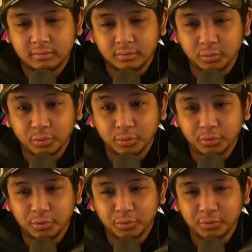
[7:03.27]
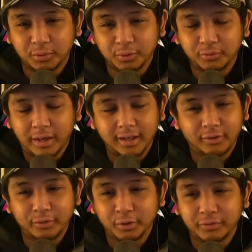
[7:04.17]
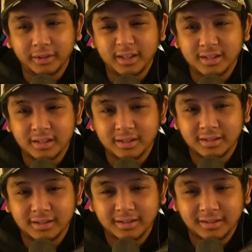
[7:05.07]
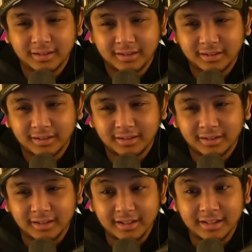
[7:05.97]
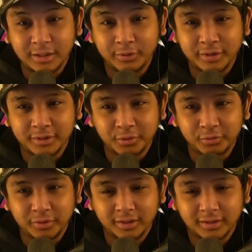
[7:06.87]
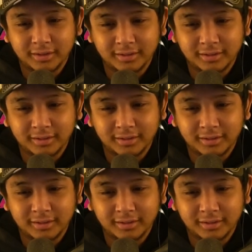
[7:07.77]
Ooh, Luffy. I love when Luffy does this. It's serious Luffy.